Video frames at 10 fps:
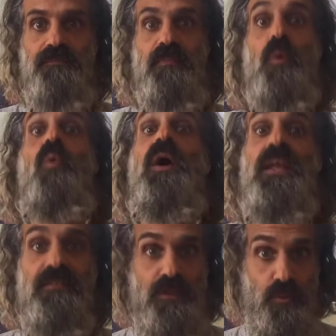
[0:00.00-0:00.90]

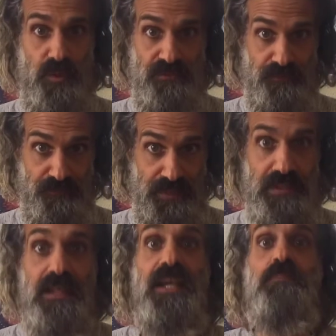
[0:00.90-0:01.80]
whatever we feel
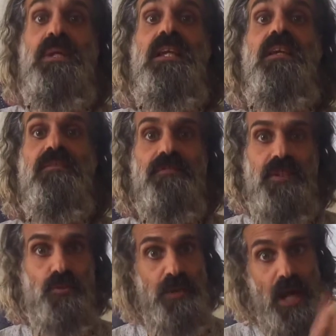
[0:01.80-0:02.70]
and believe that
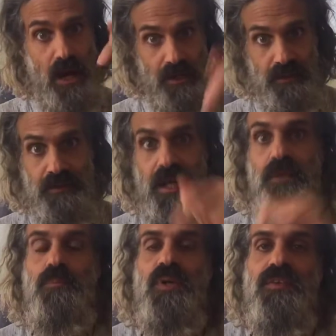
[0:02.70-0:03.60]
we are in that
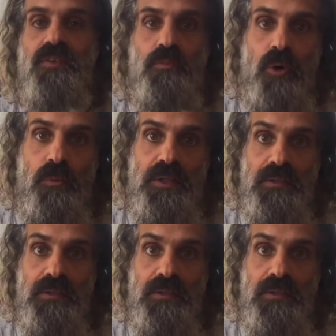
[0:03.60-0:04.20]
present moment.